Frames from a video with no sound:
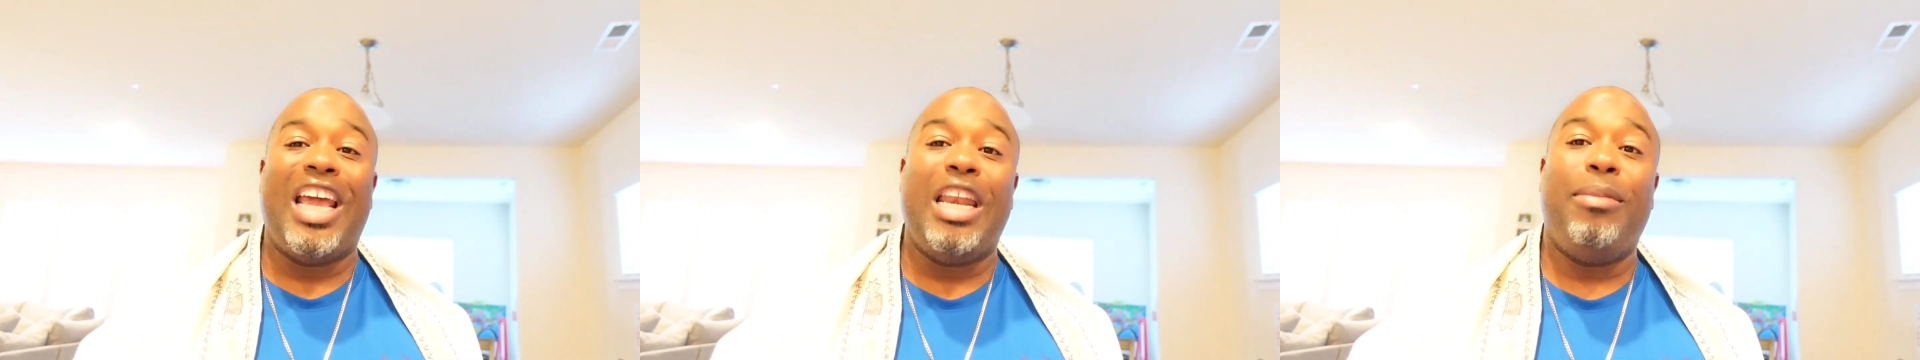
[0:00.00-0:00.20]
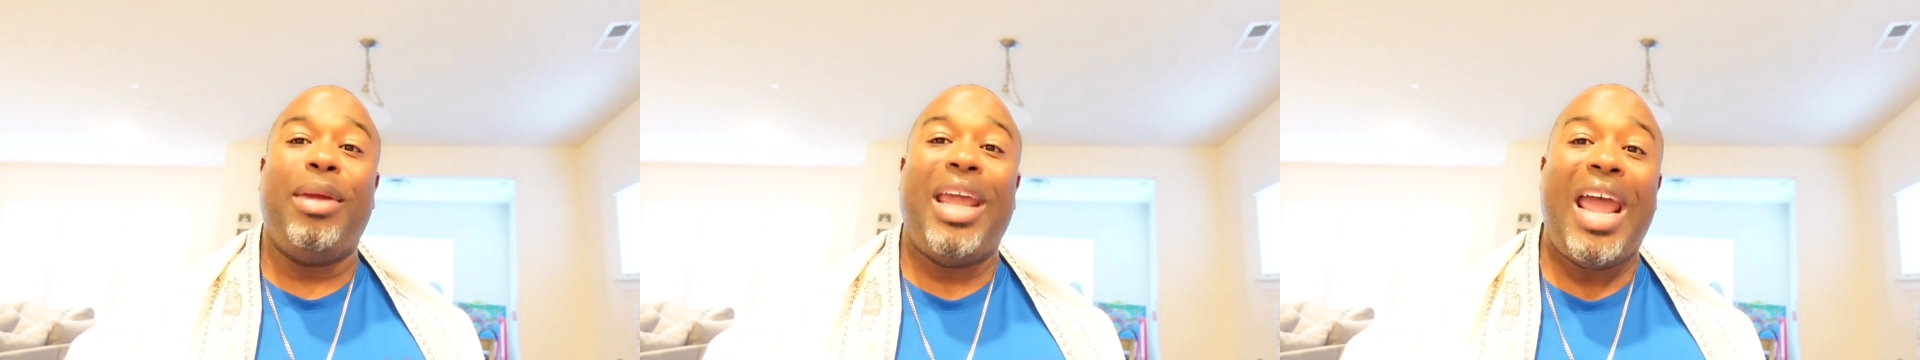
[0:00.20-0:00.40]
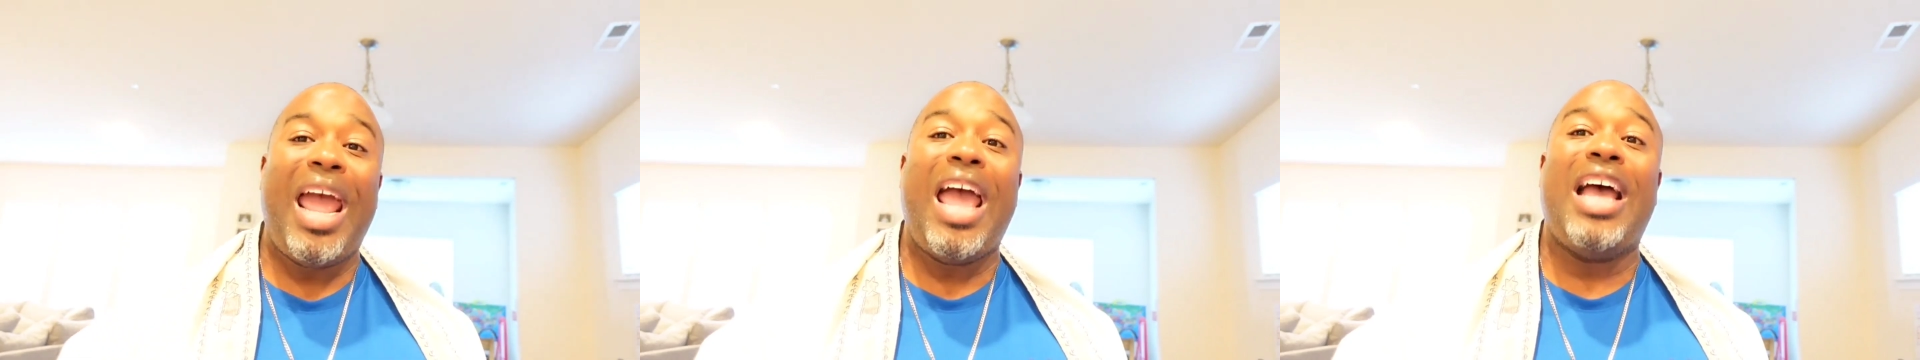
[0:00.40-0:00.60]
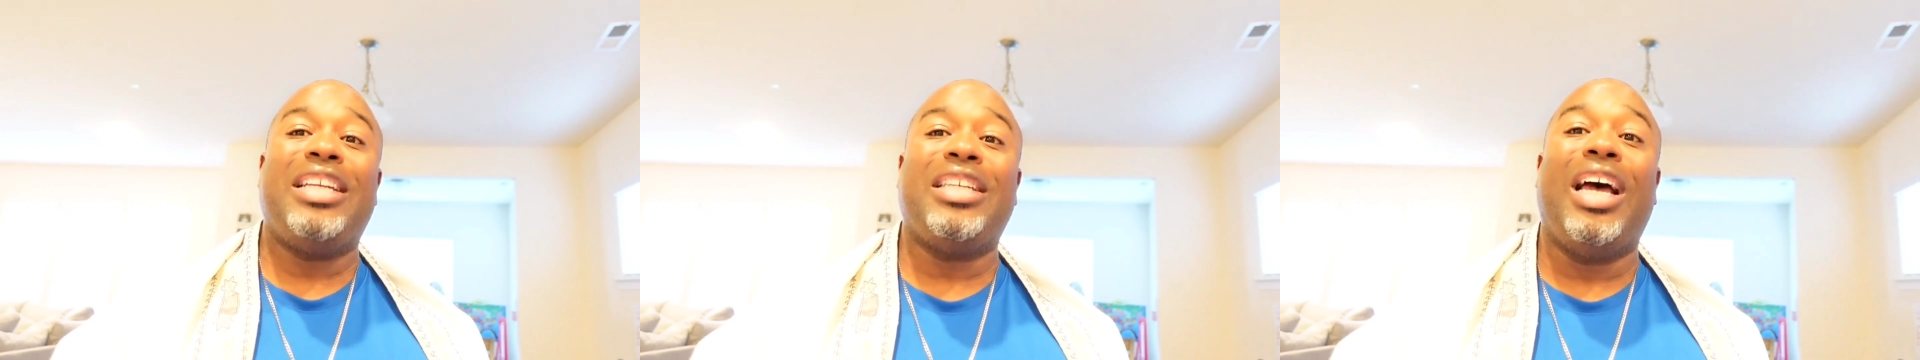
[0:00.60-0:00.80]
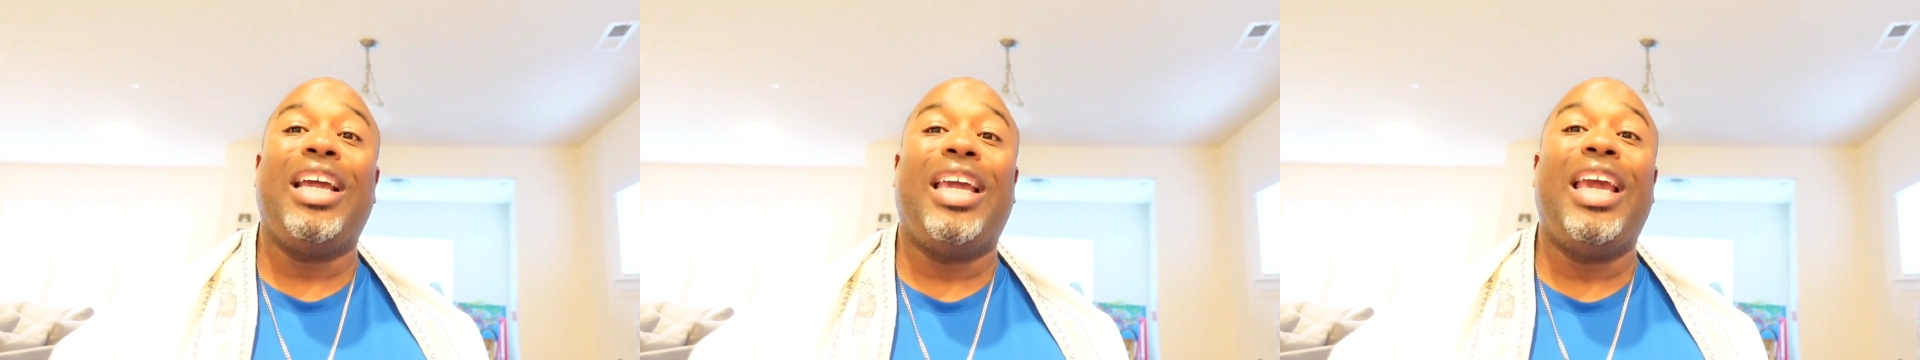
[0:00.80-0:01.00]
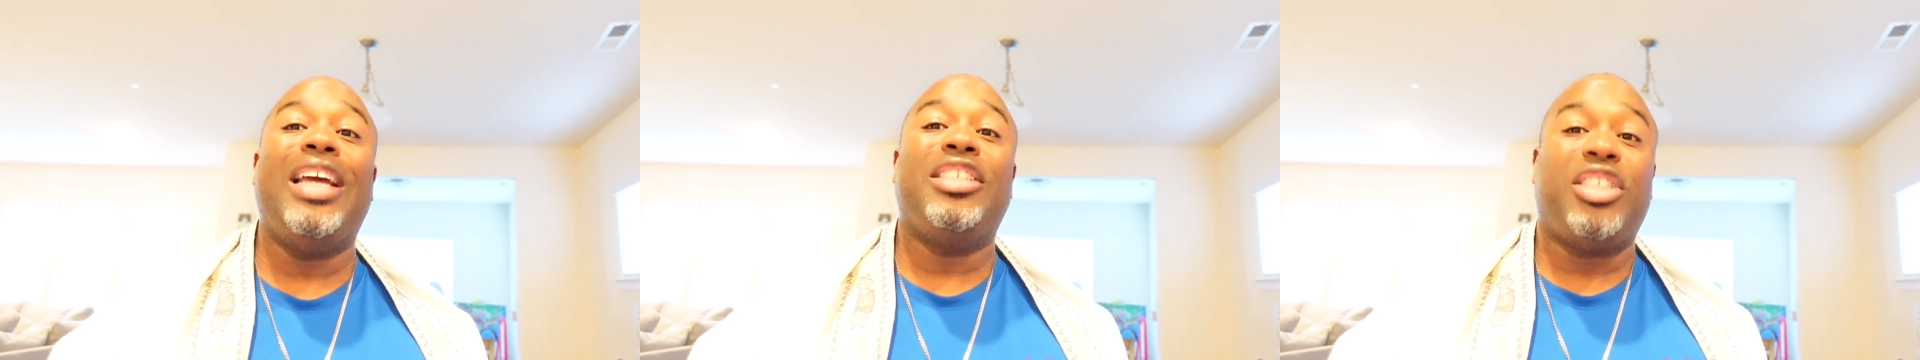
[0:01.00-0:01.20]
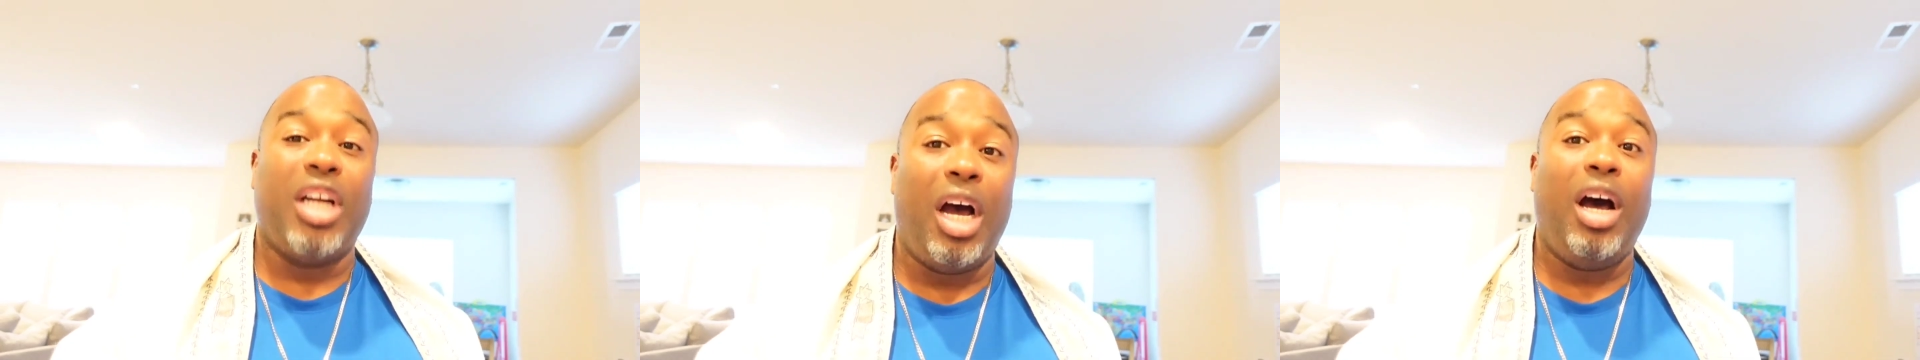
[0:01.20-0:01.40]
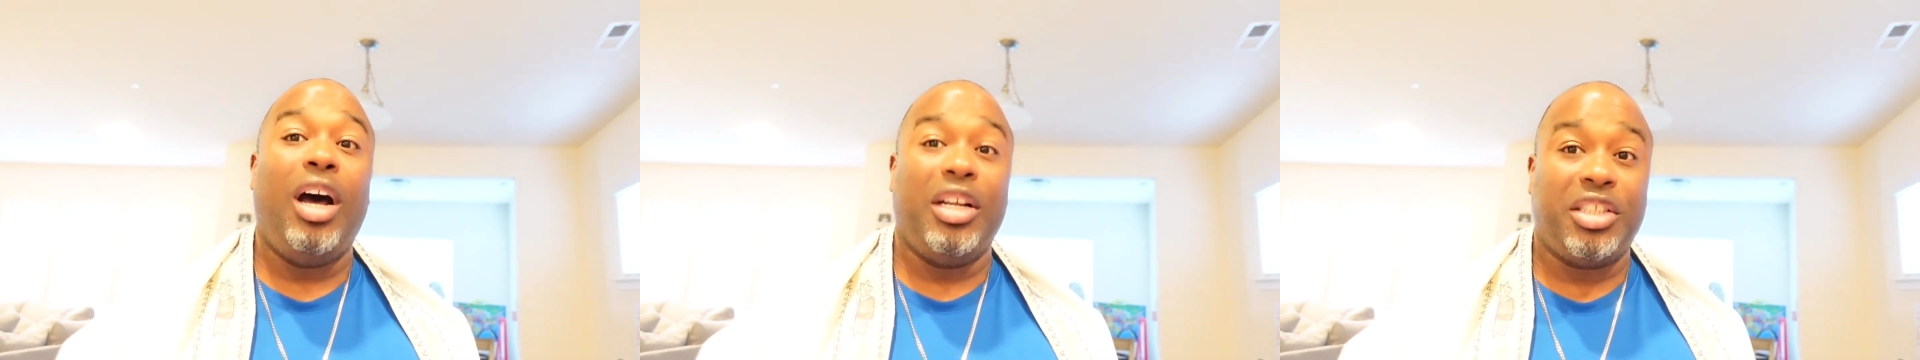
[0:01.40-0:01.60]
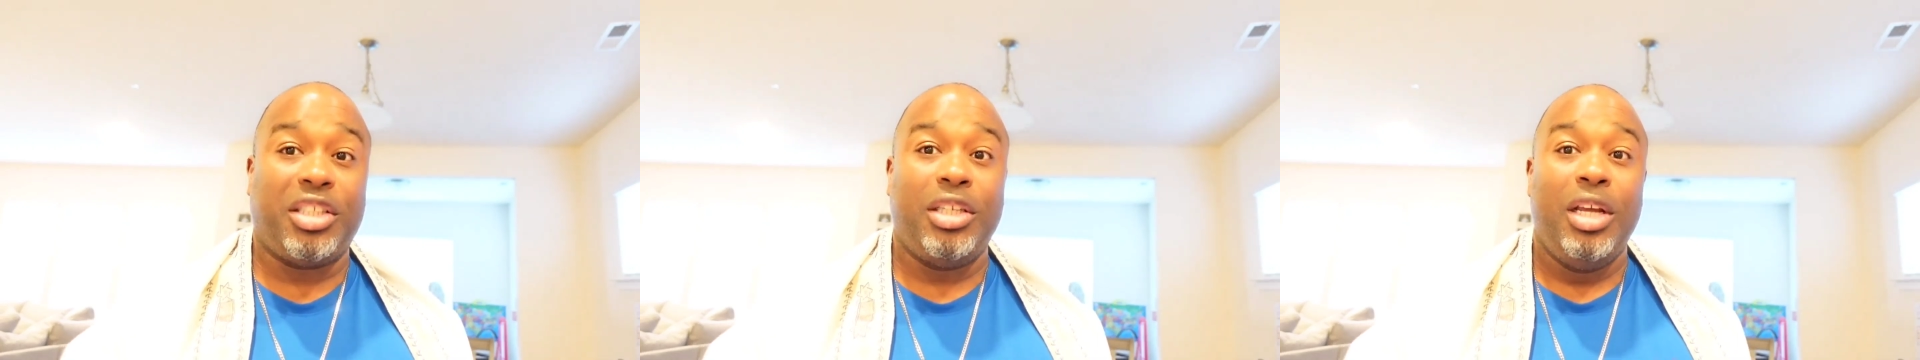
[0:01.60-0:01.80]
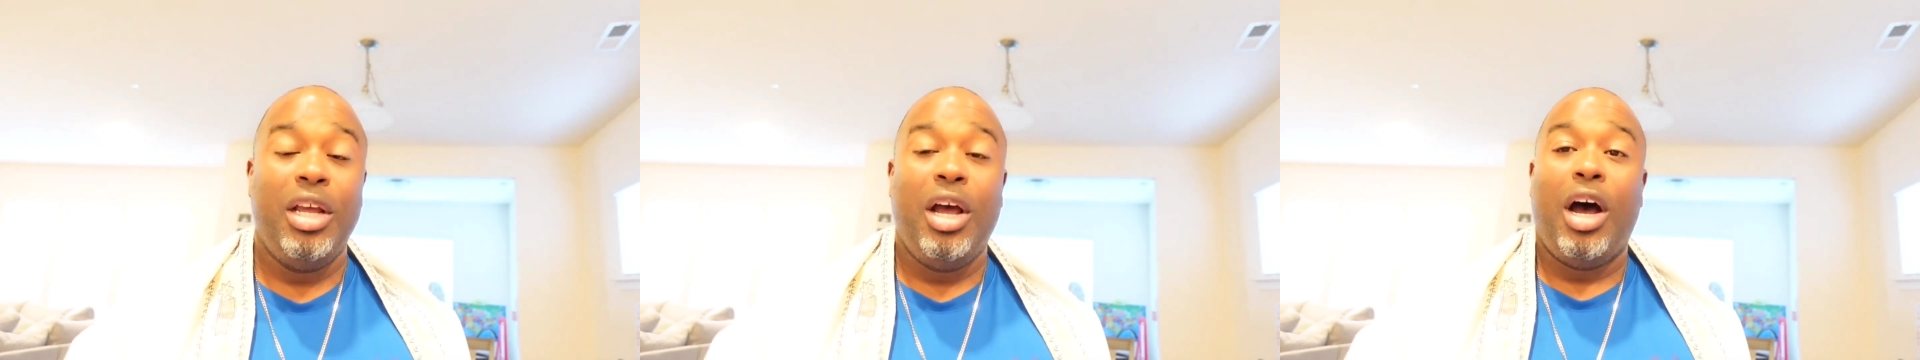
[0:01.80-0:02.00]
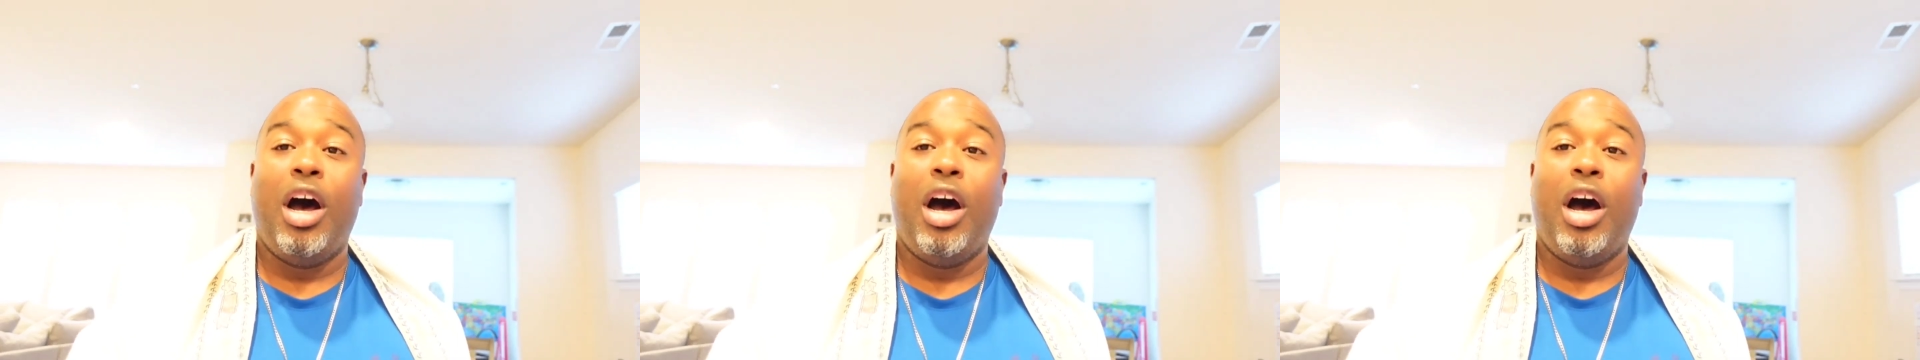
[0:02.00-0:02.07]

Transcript: enemy has against us.